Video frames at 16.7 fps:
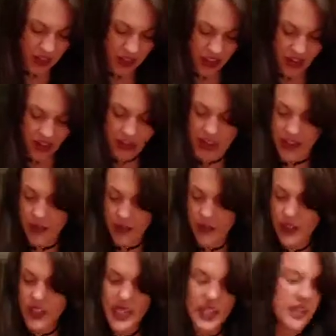All right, we're
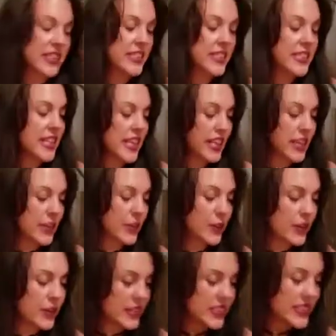going to set you
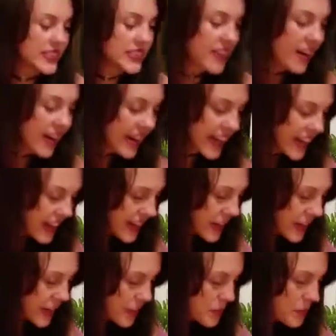aside.
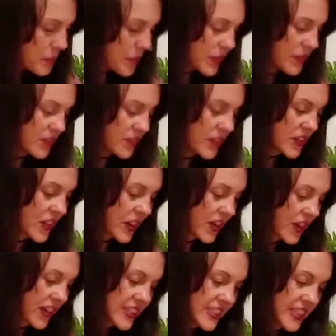Beautiful
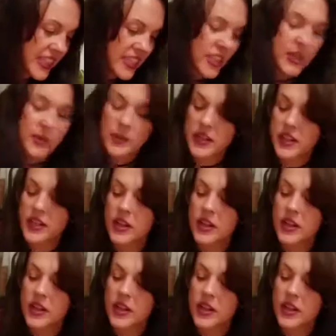cards. Actually,